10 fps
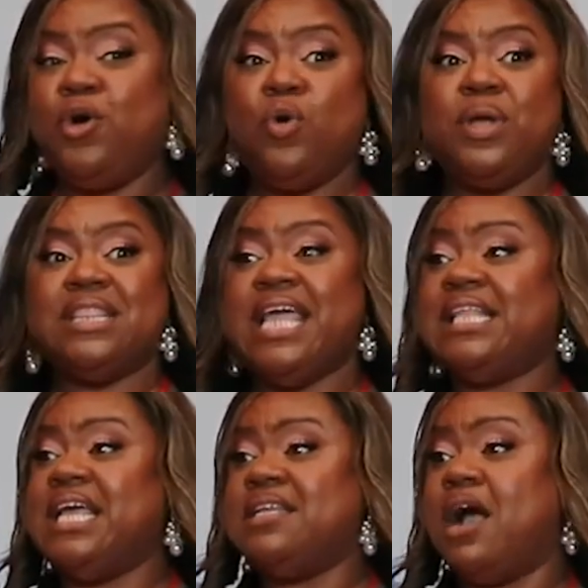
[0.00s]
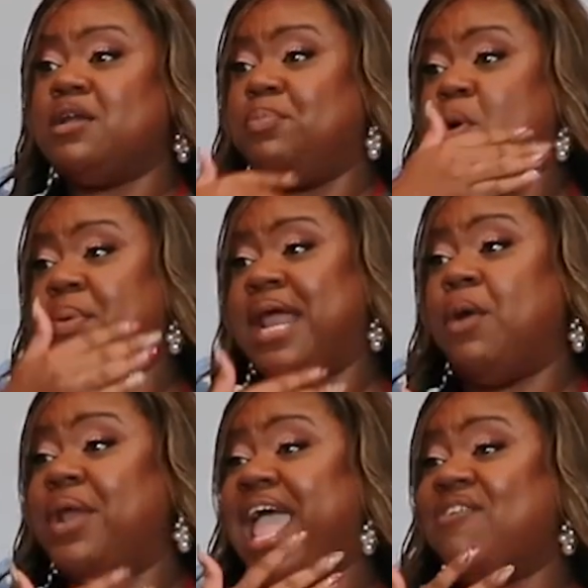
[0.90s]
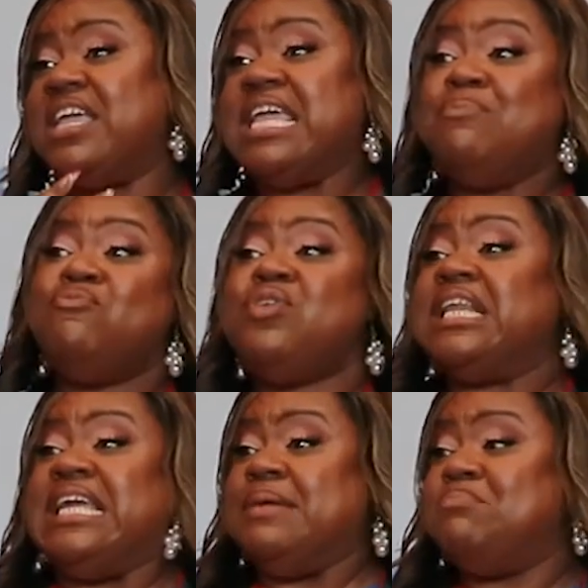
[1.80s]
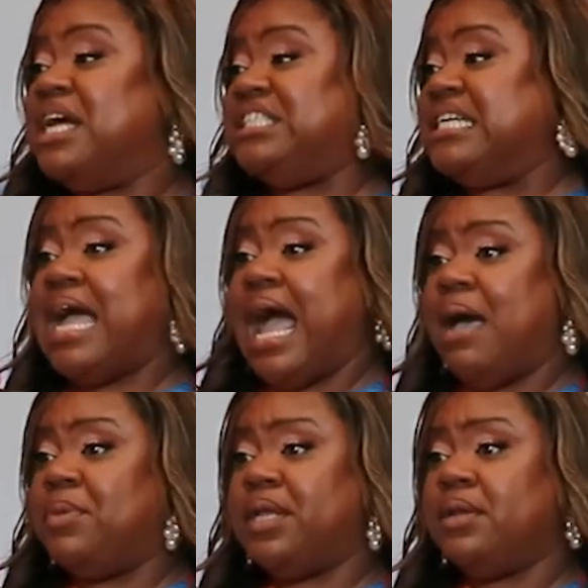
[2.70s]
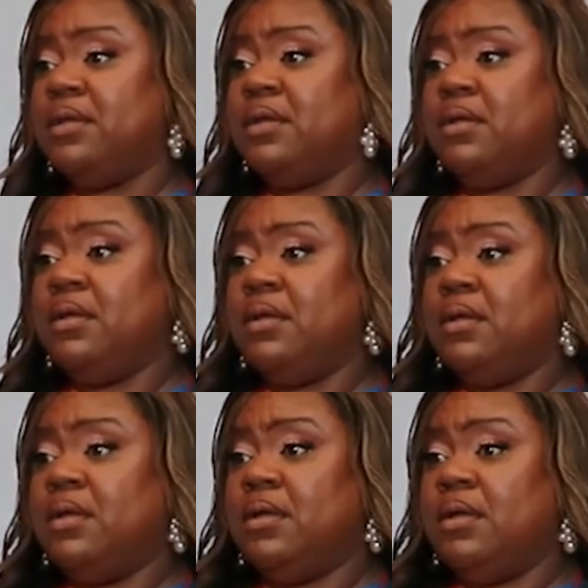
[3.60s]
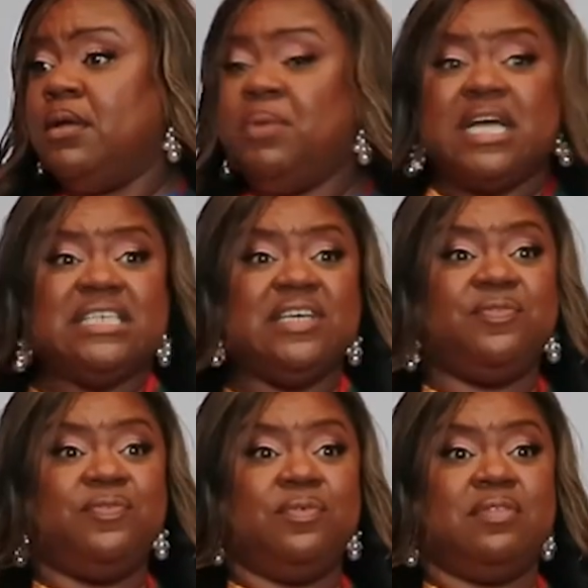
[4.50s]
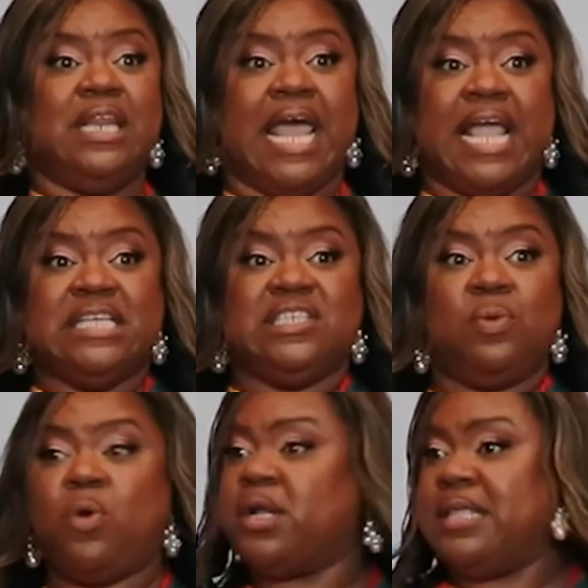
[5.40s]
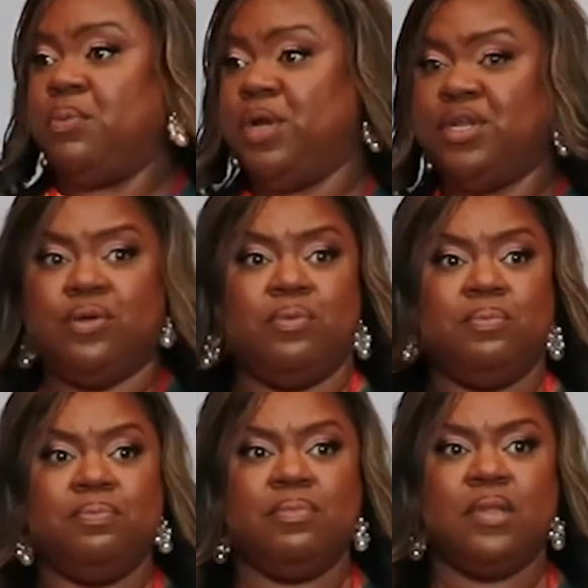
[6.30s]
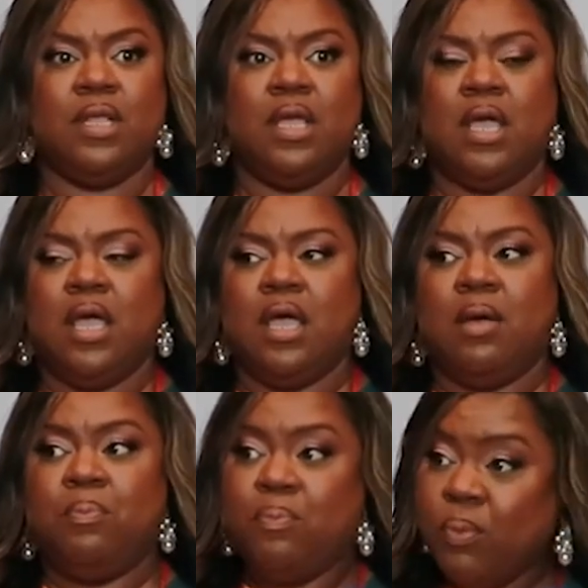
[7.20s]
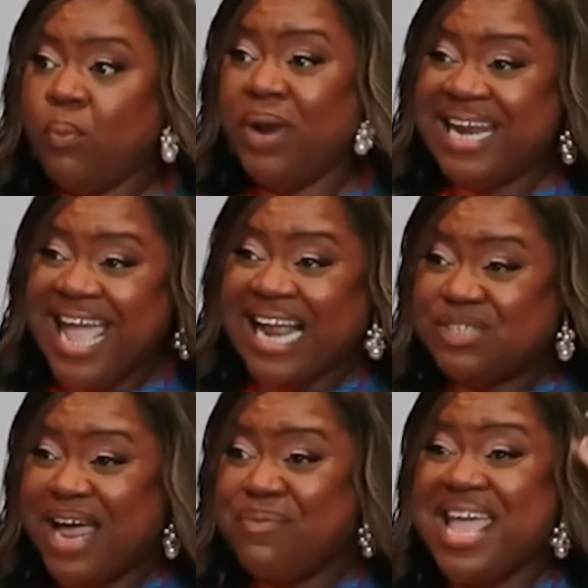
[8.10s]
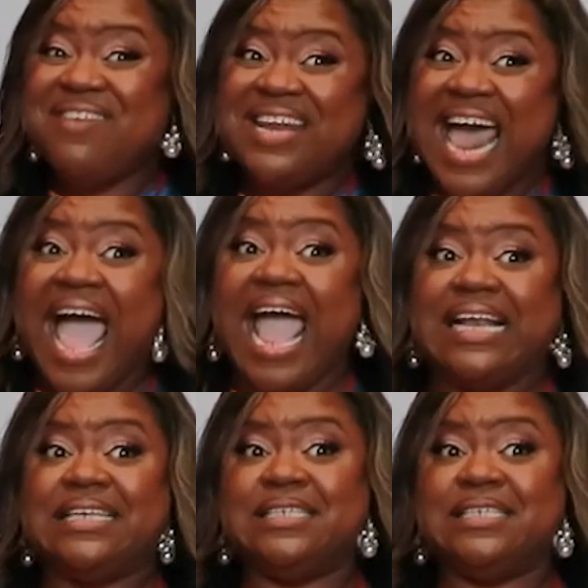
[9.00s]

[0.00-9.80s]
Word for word: Who would think that Doctor Pope and I would have really much in common because of the lanes and the work that we do? When in actuality, we have a lot.